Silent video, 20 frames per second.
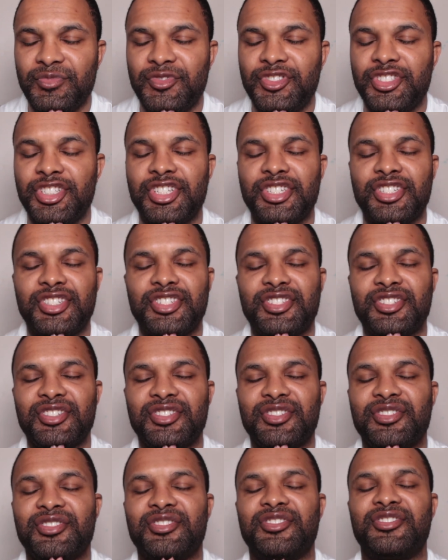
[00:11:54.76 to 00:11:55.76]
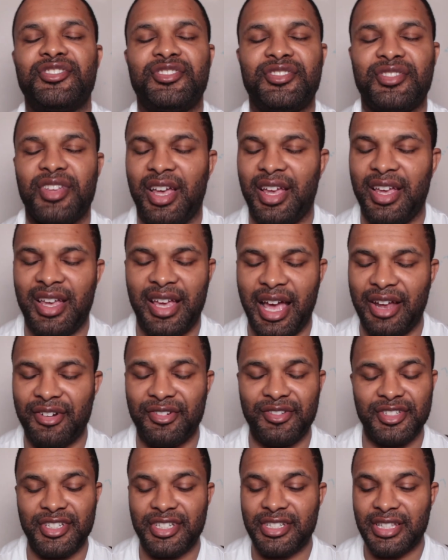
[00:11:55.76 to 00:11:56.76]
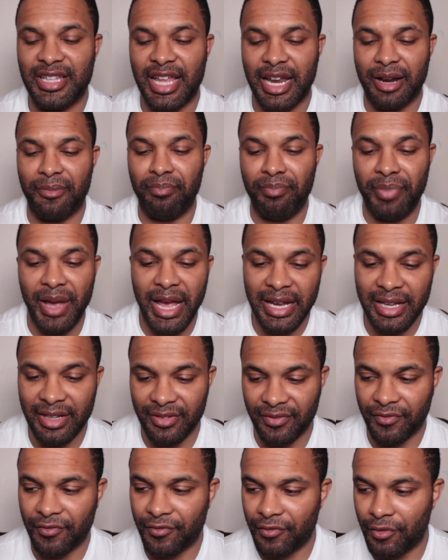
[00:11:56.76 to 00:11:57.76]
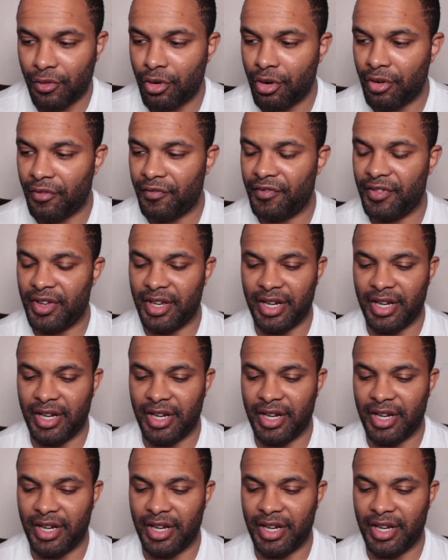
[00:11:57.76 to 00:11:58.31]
just a lot of back and forth